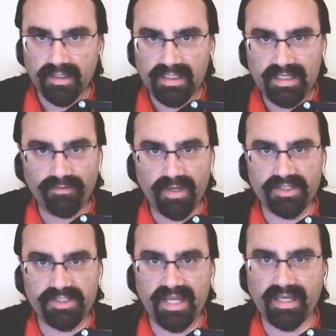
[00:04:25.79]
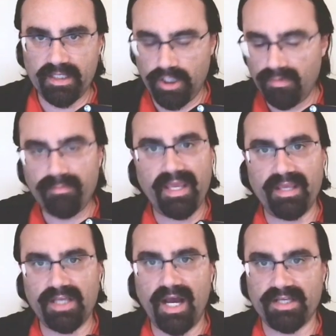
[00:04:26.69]
Evil has taken human
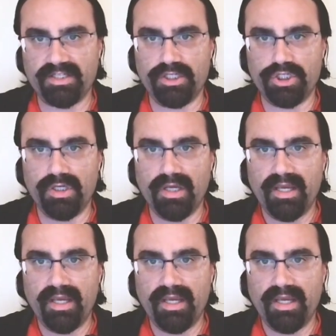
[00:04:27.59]
beings hostage,